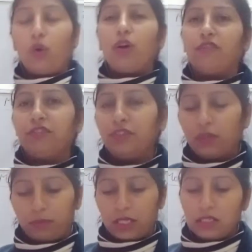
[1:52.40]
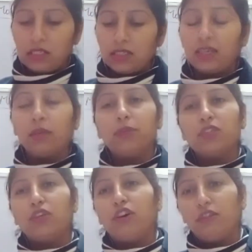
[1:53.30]
of, Panji is the
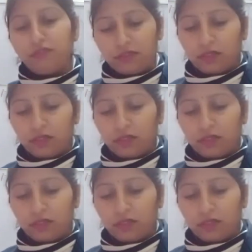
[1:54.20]
capital of